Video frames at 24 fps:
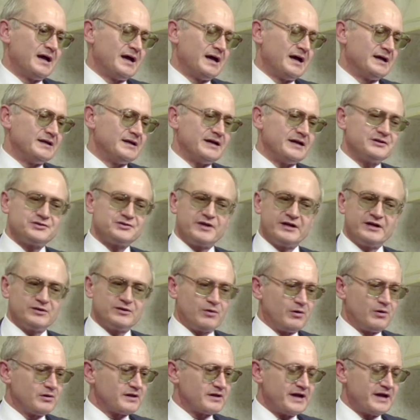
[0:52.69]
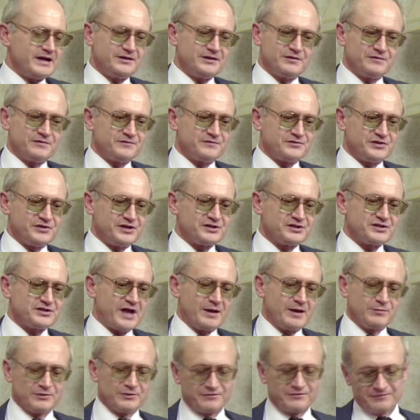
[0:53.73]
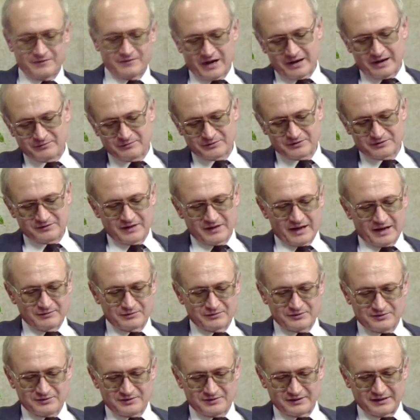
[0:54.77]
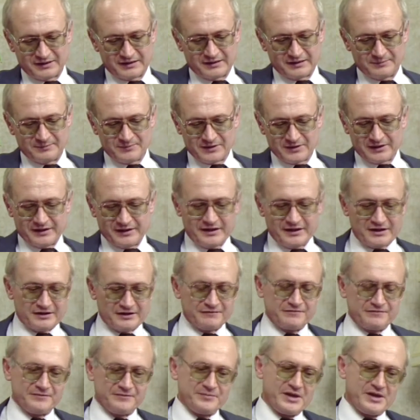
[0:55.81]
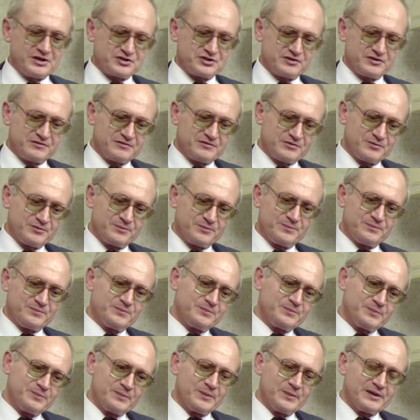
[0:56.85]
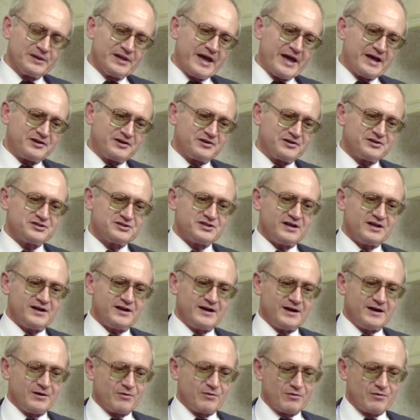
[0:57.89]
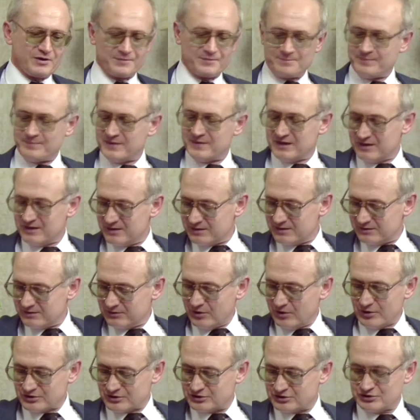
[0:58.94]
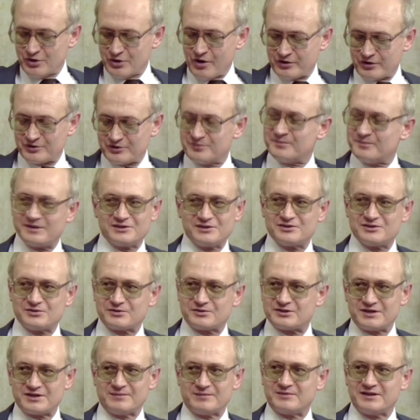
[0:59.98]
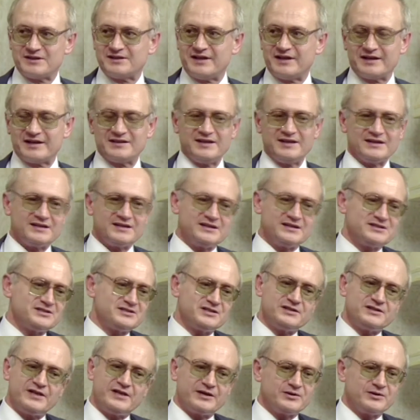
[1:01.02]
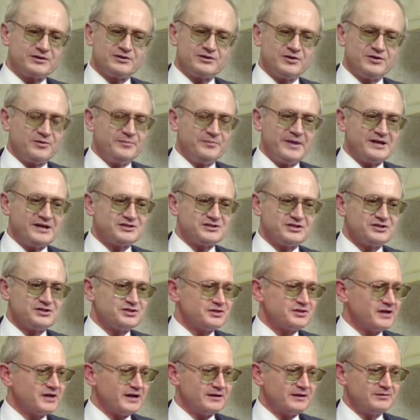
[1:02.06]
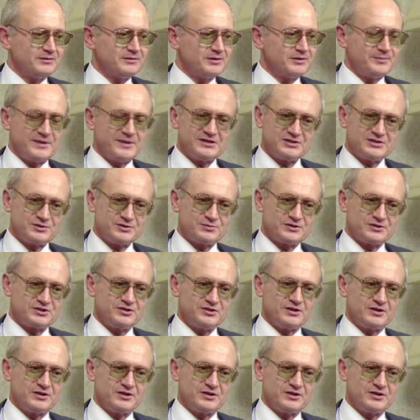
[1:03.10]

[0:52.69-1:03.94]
And I tried all kinds of tricks. I would leak information through letters or lost documents or something like that. And still I got no message. The message was